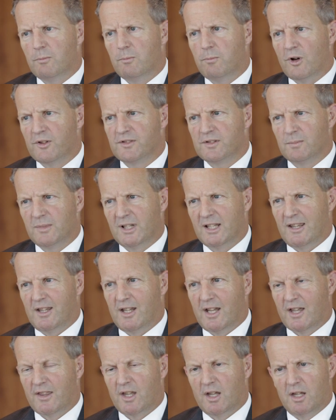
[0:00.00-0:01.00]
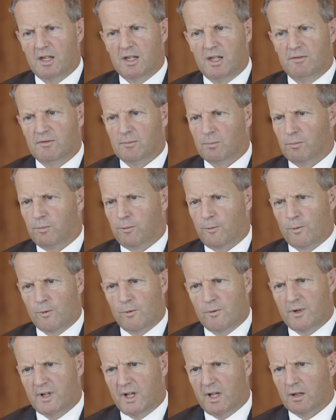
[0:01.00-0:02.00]
Possibly the other even
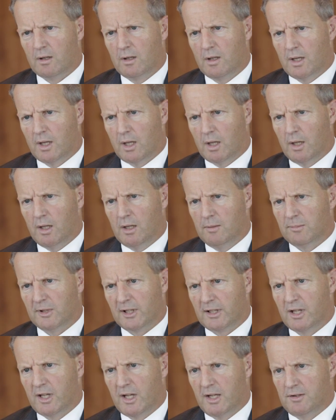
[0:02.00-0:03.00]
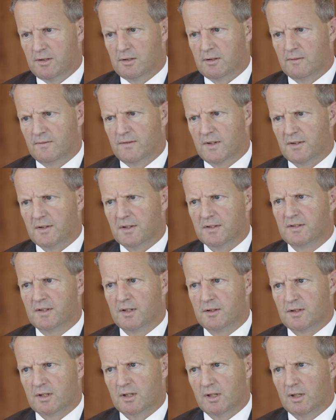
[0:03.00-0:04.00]
broader implication of the
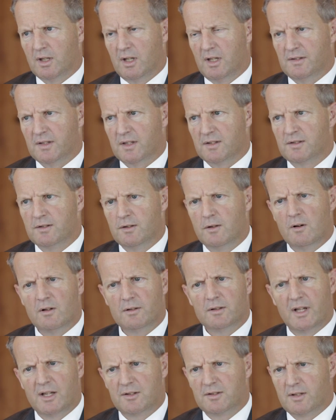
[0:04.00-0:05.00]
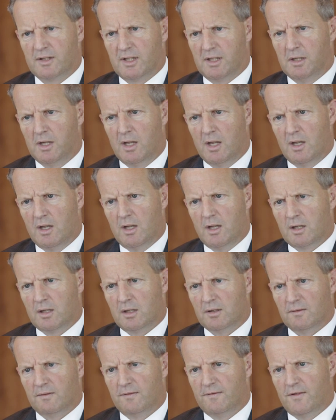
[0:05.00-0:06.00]
decision is it's not actually
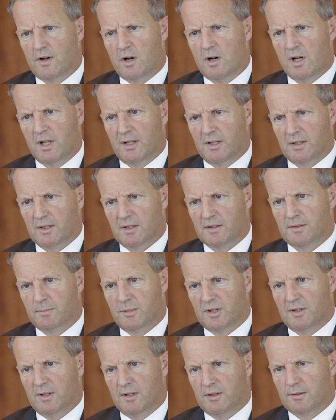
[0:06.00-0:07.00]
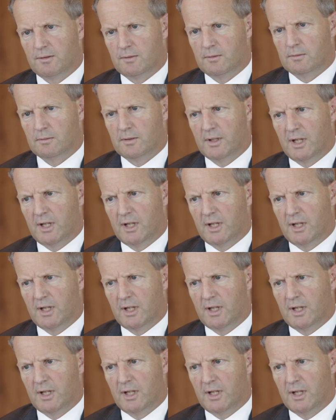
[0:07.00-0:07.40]
confined in its potential